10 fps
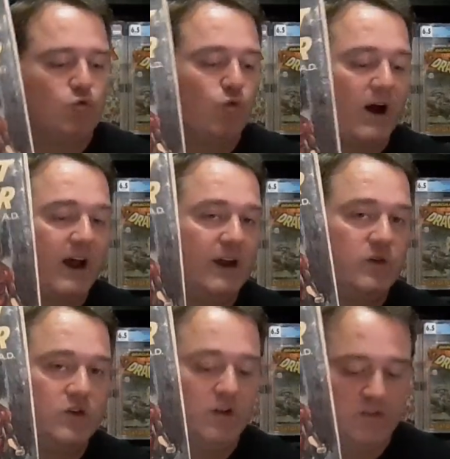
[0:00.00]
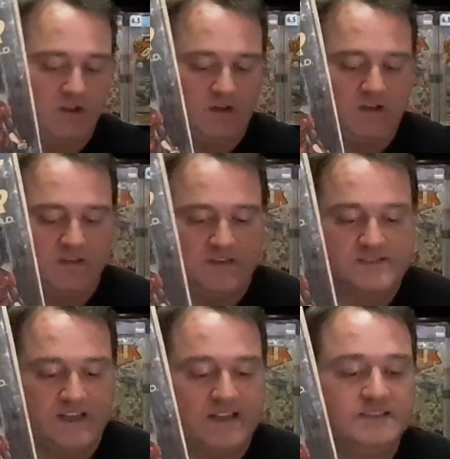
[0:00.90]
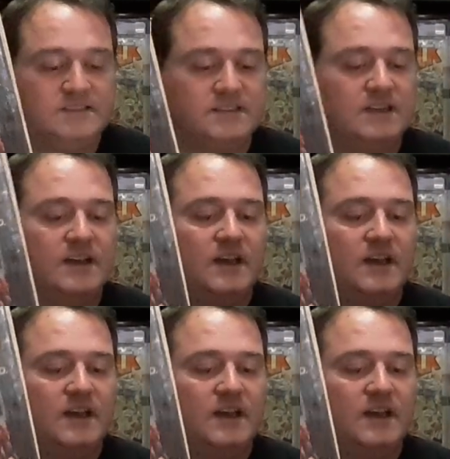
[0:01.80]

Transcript: grade do you think this is?